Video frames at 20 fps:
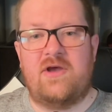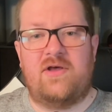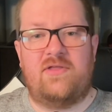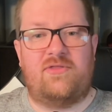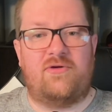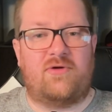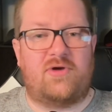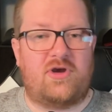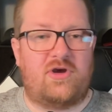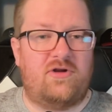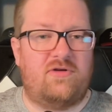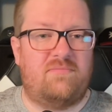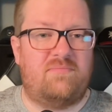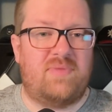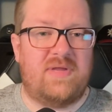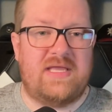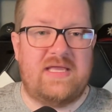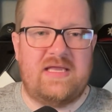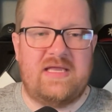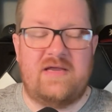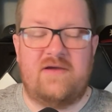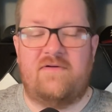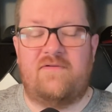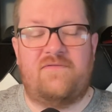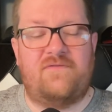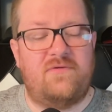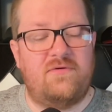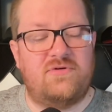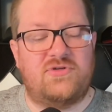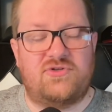There could be
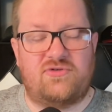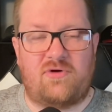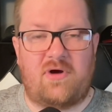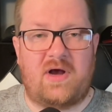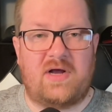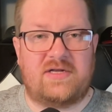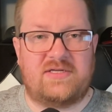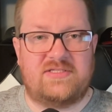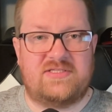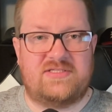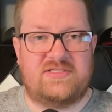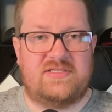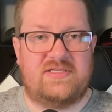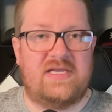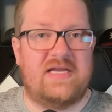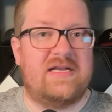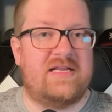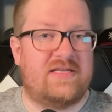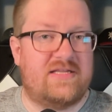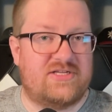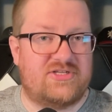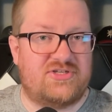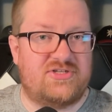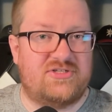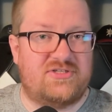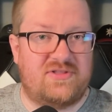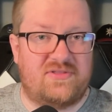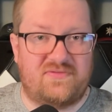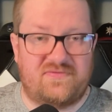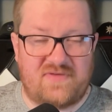food trucks in addition
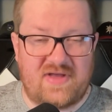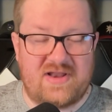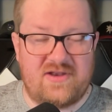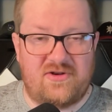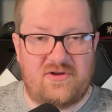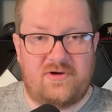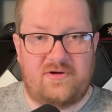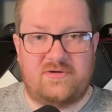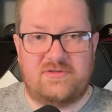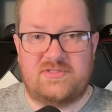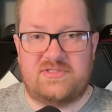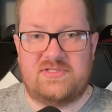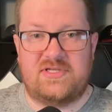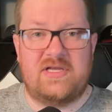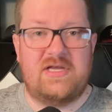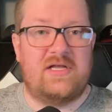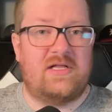to the vendors,